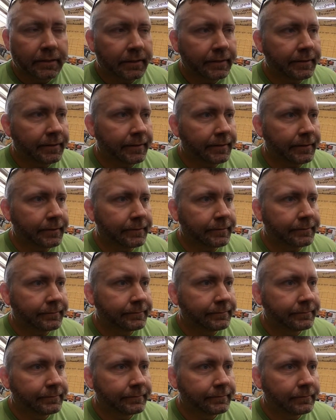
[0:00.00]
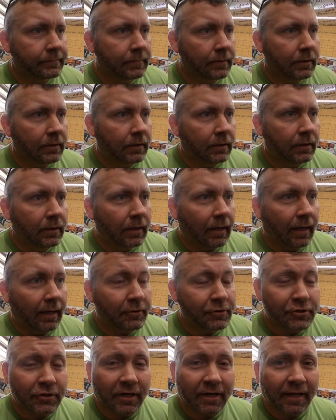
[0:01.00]
you know,
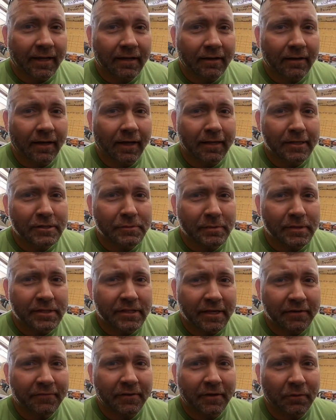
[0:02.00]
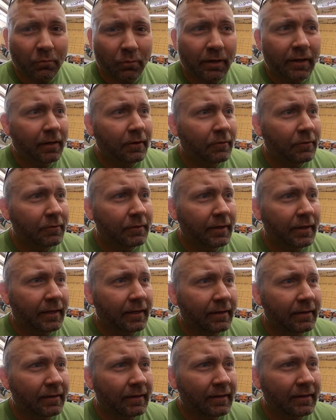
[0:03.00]
I was trying to get a specific weld,
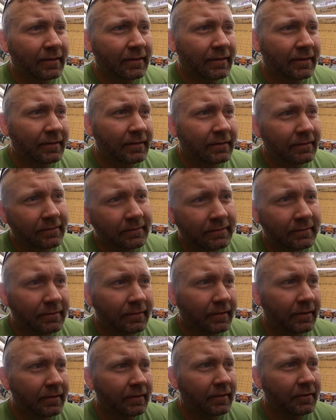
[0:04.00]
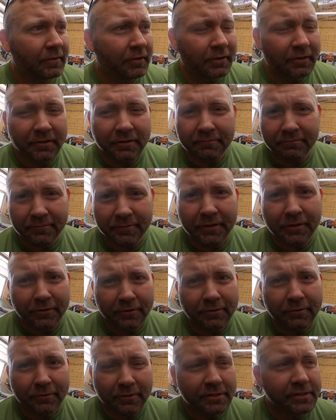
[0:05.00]
and I kind of, you know,
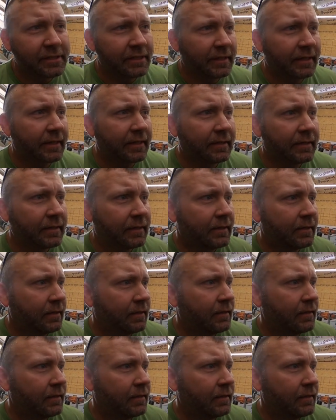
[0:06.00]
you're going to see.